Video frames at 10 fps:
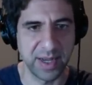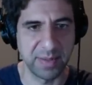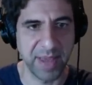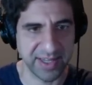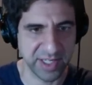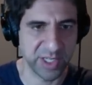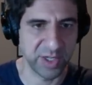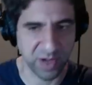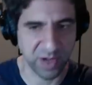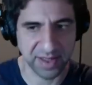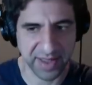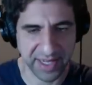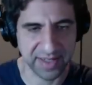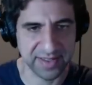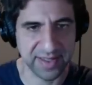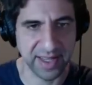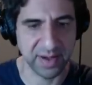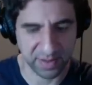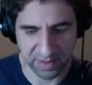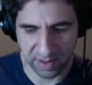execute on the things that
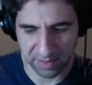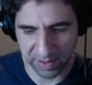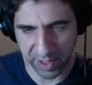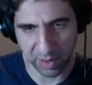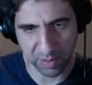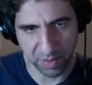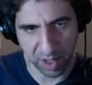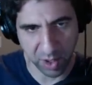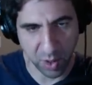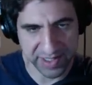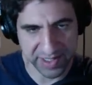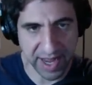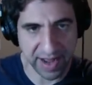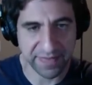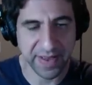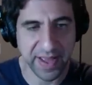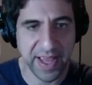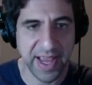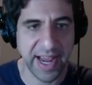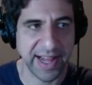are, you know, our core stuff.
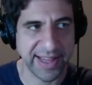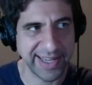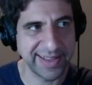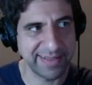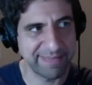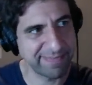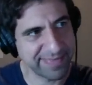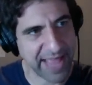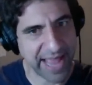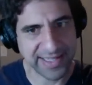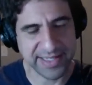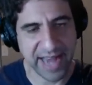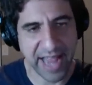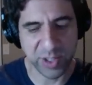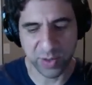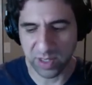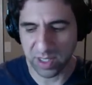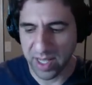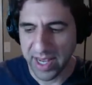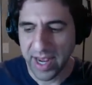And I think that's natural.